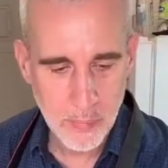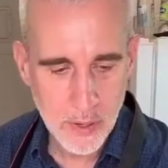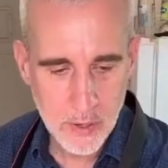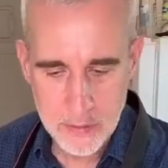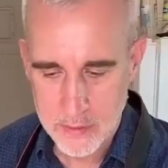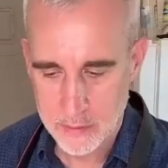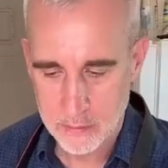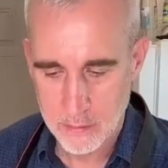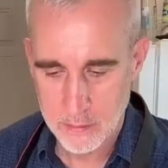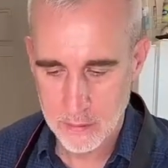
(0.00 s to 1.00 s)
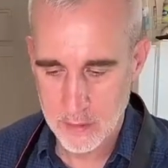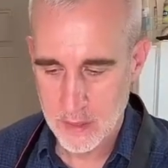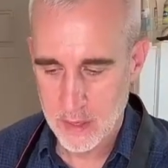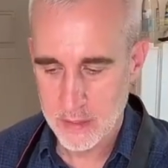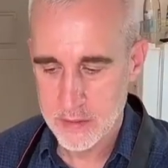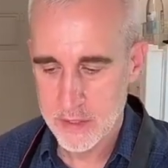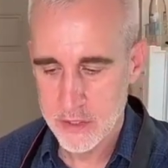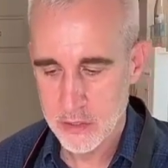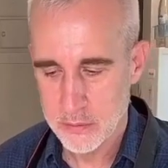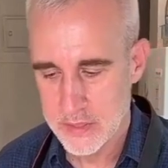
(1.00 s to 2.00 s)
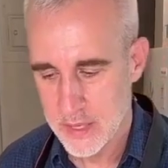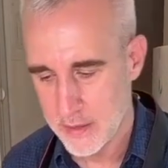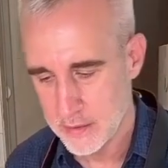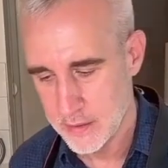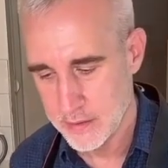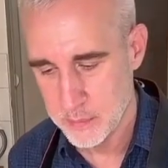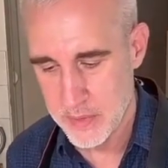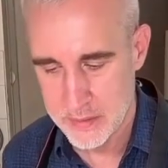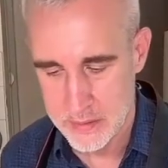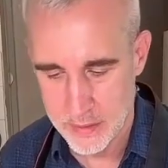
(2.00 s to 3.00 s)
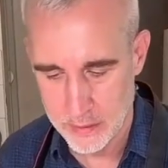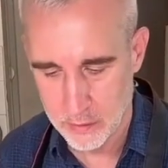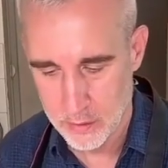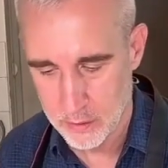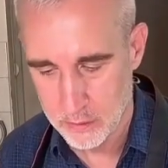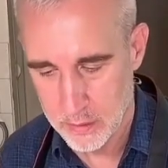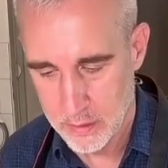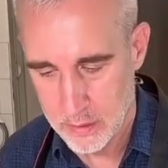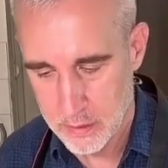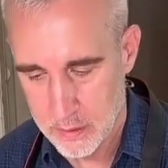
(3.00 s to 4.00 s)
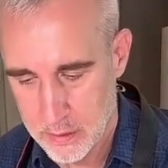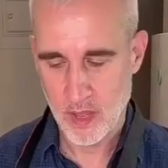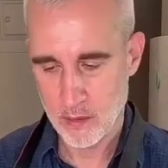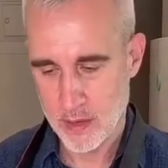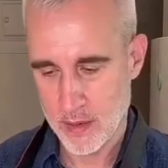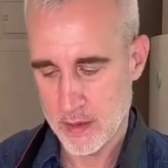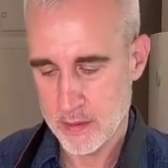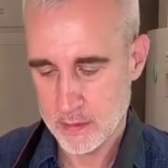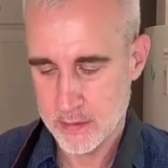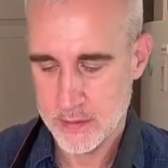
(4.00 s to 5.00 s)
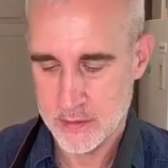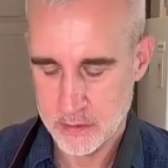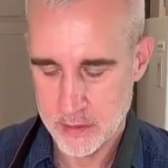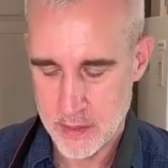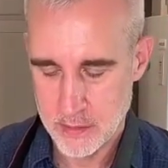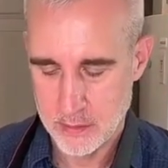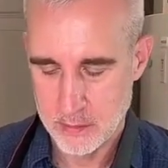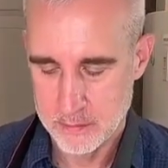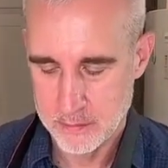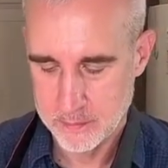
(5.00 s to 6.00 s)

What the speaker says: like a person, a dish always has its best angle. Oh, okay, I think this is a good angle.